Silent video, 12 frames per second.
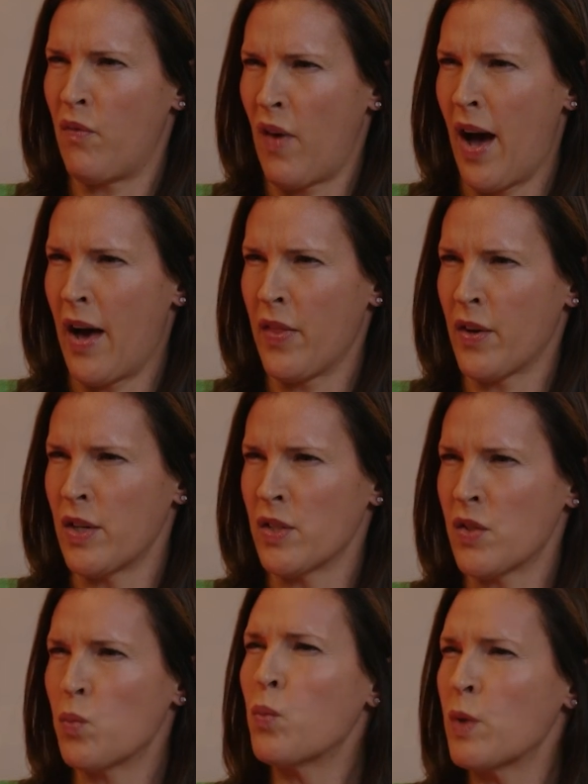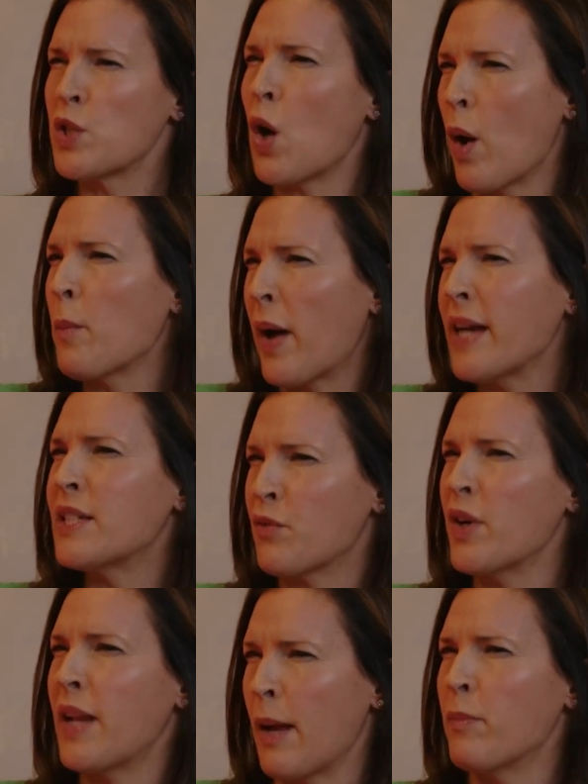my birth father's name was
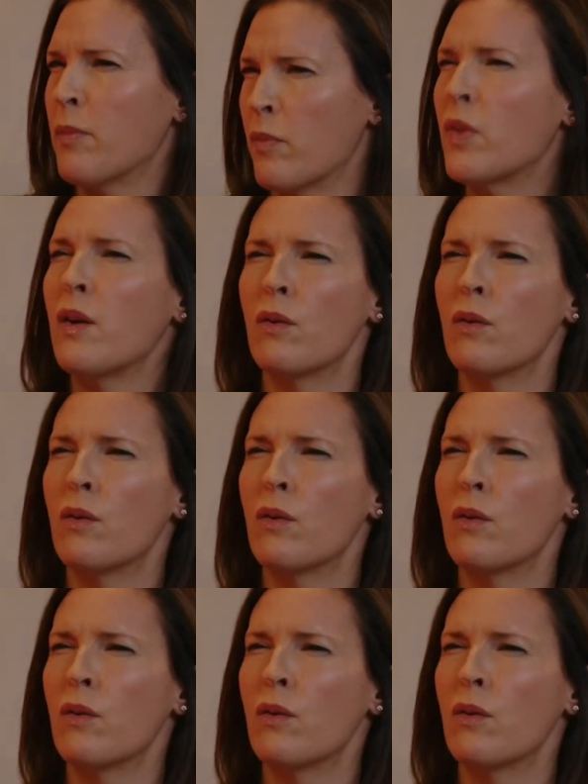different than the one that I